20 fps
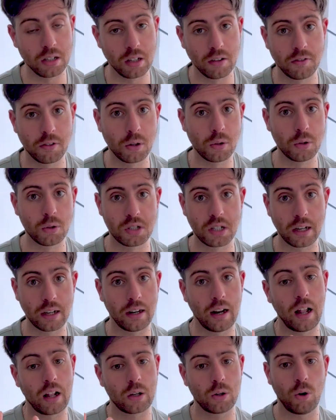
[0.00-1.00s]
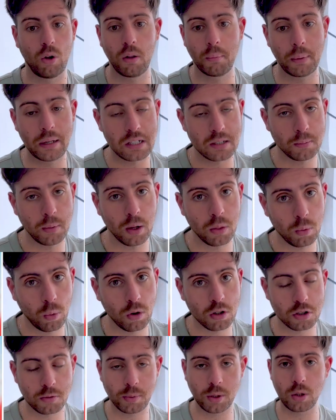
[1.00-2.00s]
if you're using an alcohol based
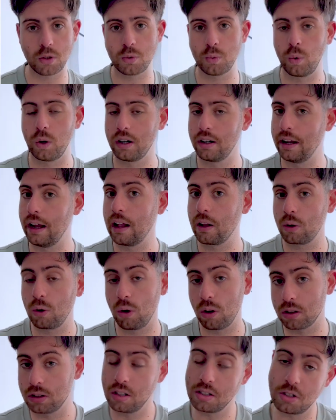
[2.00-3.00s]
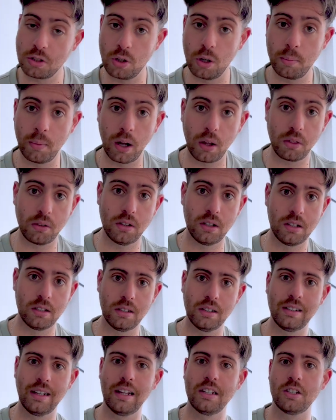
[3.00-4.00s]
mouthwash, because what the alcohol does to your mouth is it
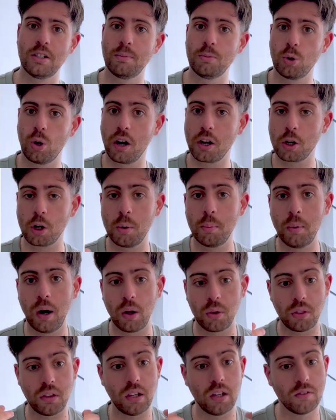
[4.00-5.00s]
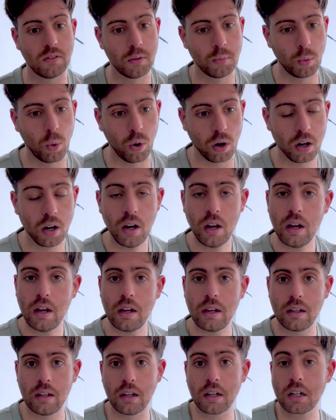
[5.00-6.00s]
ends up drying your mouth even more,
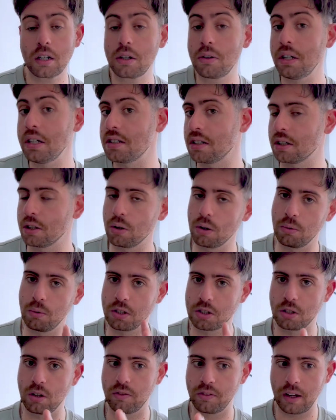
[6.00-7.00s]
increasing your risk of